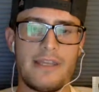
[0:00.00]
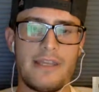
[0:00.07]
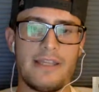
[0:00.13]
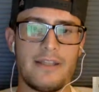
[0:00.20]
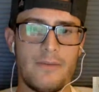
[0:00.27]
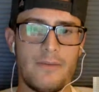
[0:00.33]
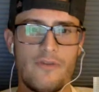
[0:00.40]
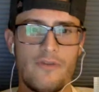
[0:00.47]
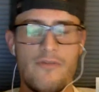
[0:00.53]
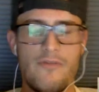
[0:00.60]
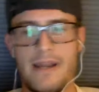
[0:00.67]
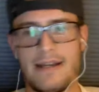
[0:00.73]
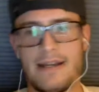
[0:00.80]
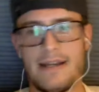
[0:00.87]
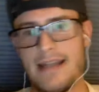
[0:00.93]

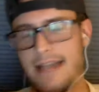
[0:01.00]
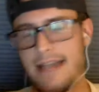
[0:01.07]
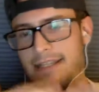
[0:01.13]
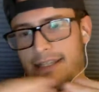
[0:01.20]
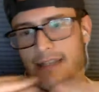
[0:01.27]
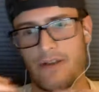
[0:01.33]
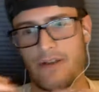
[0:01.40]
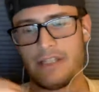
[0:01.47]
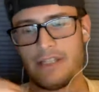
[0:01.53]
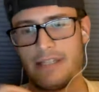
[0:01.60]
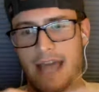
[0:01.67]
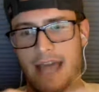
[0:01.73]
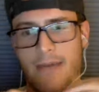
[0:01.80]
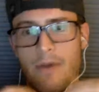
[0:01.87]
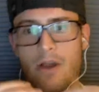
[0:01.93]
improvement and a necessary
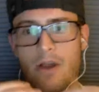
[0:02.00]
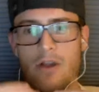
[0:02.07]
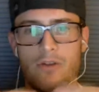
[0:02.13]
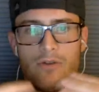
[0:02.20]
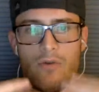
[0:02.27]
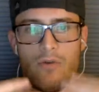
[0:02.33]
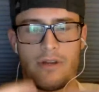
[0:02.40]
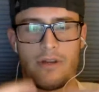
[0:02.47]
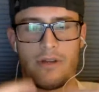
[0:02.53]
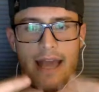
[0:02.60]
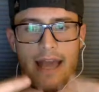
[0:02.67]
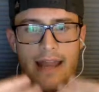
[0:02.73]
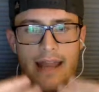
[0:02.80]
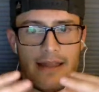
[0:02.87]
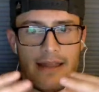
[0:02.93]
step toward
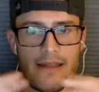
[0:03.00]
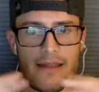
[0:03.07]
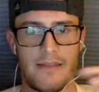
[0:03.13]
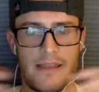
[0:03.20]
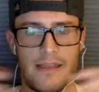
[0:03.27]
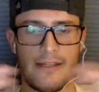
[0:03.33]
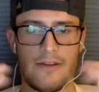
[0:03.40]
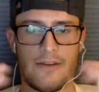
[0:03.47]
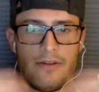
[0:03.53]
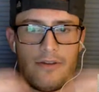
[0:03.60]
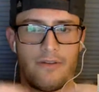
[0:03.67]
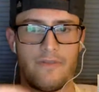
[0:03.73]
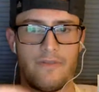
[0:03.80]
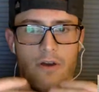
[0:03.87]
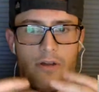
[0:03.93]
getting the interior
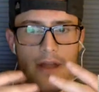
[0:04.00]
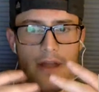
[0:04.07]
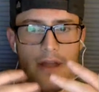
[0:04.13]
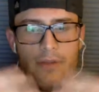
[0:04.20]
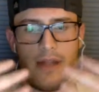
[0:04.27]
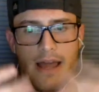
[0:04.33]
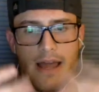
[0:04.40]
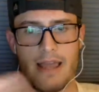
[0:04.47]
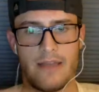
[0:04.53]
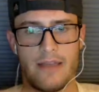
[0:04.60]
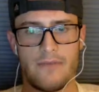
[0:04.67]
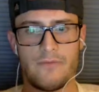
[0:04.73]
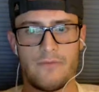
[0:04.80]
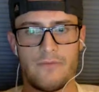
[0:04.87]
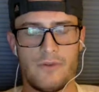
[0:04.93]
of the O-line
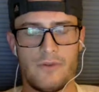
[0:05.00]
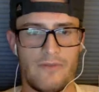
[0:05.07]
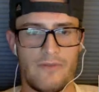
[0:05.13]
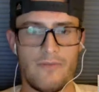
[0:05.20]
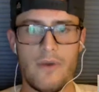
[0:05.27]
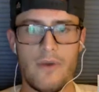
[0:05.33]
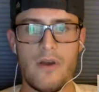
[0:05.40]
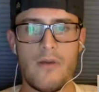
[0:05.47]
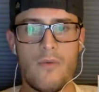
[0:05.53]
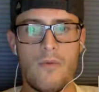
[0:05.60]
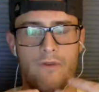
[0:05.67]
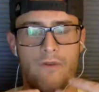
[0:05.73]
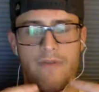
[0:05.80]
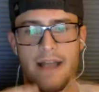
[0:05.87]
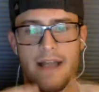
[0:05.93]
playing sort of more
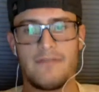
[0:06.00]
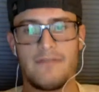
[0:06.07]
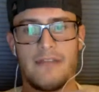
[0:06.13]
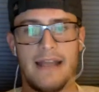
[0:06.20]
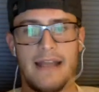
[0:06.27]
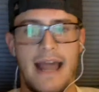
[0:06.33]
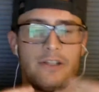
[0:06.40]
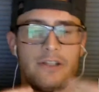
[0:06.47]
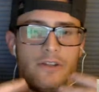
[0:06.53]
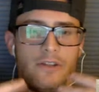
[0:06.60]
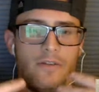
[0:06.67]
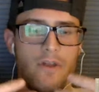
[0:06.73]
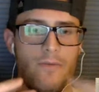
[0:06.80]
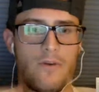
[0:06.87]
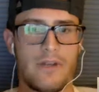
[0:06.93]
effectively and
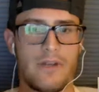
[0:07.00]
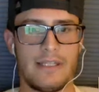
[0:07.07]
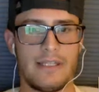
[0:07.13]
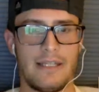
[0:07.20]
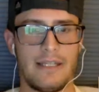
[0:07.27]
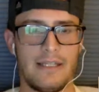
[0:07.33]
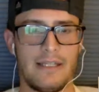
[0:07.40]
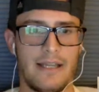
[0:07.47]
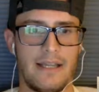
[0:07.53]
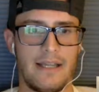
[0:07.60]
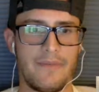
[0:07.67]
executing more consistently.